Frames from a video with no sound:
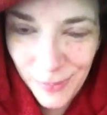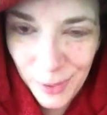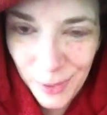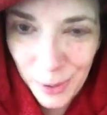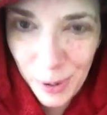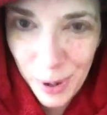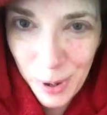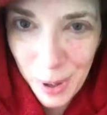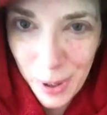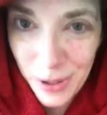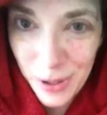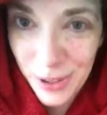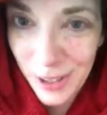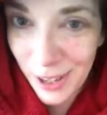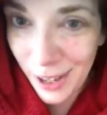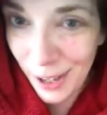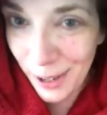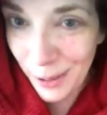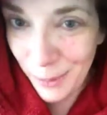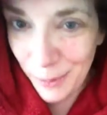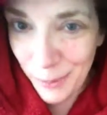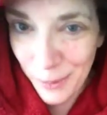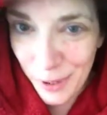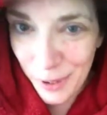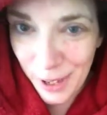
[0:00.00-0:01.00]
around the
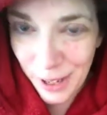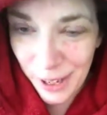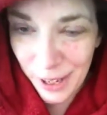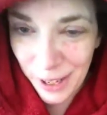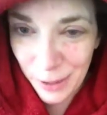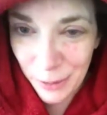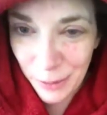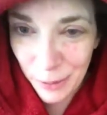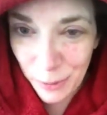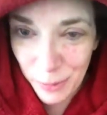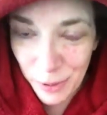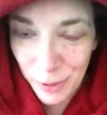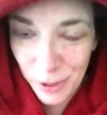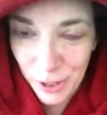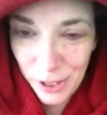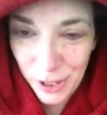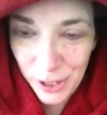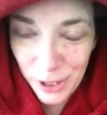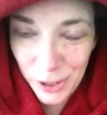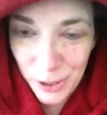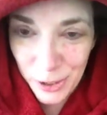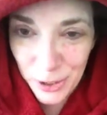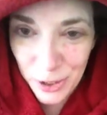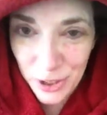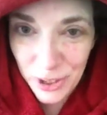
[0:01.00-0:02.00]
time that it will be a
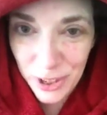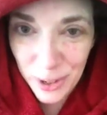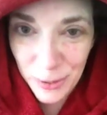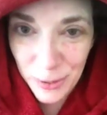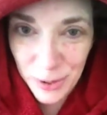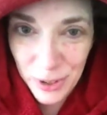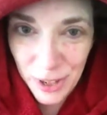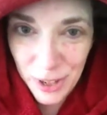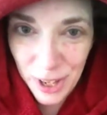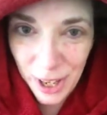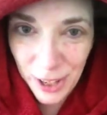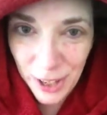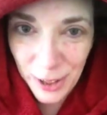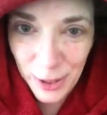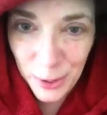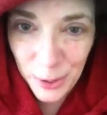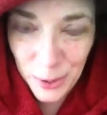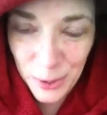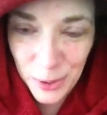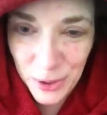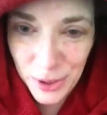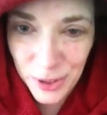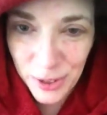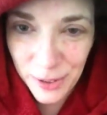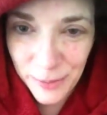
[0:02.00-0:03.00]
year since I was
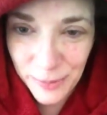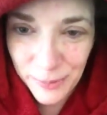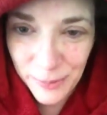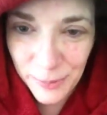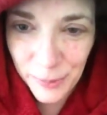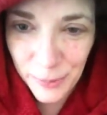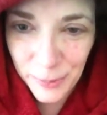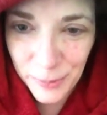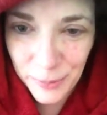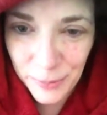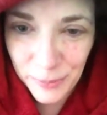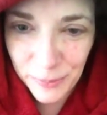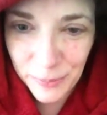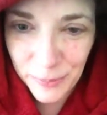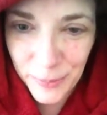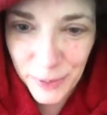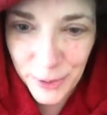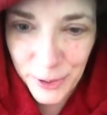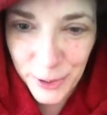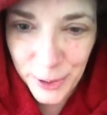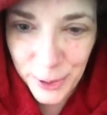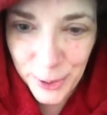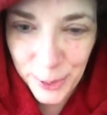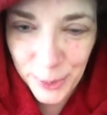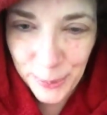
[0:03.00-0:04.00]
diagnosed.
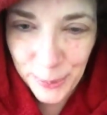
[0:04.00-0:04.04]
So,